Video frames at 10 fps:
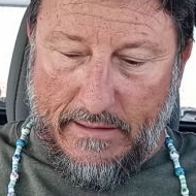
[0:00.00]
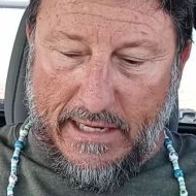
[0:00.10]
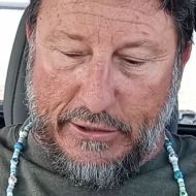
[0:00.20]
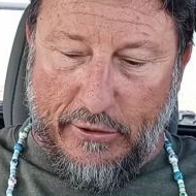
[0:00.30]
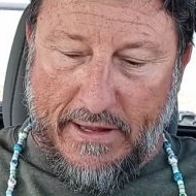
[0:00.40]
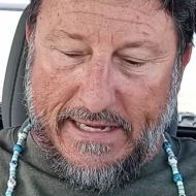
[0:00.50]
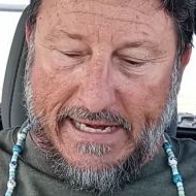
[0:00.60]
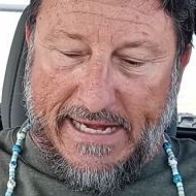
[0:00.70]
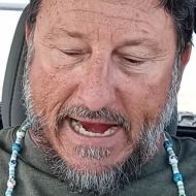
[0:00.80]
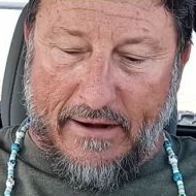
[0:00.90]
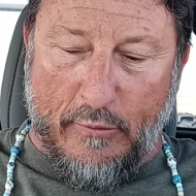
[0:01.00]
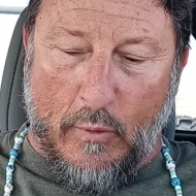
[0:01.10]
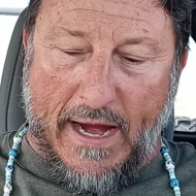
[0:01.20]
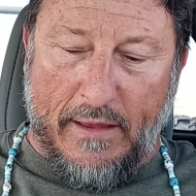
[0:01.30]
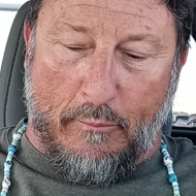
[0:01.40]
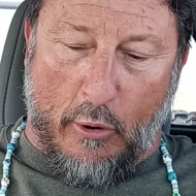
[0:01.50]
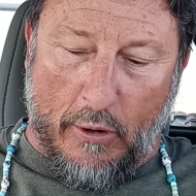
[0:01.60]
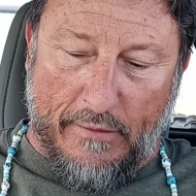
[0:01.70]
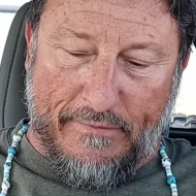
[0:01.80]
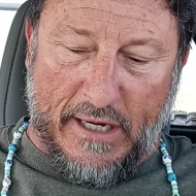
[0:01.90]
They turn the needy out of the way, the
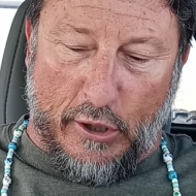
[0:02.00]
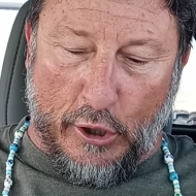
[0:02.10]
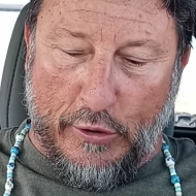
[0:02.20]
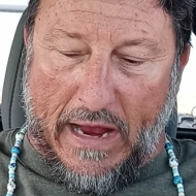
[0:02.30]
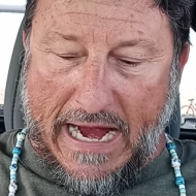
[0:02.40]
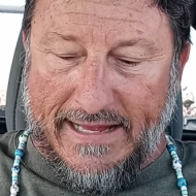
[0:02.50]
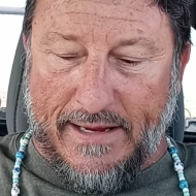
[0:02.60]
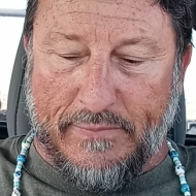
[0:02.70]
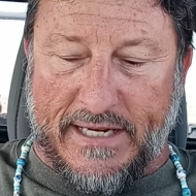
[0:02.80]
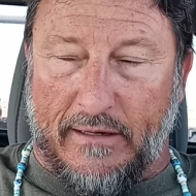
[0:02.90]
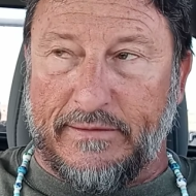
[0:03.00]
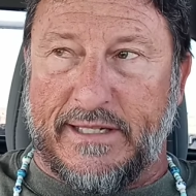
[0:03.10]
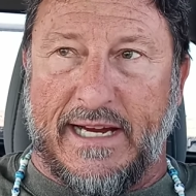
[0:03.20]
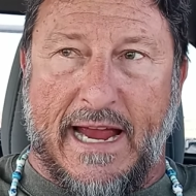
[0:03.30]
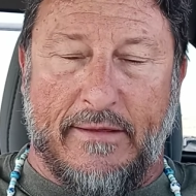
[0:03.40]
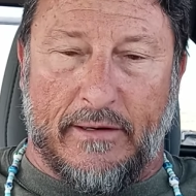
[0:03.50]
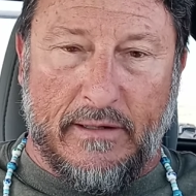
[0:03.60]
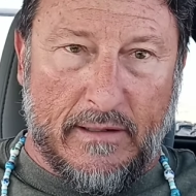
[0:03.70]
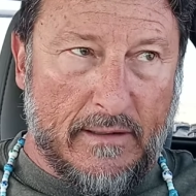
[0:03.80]
poor of the earth hide themselves together.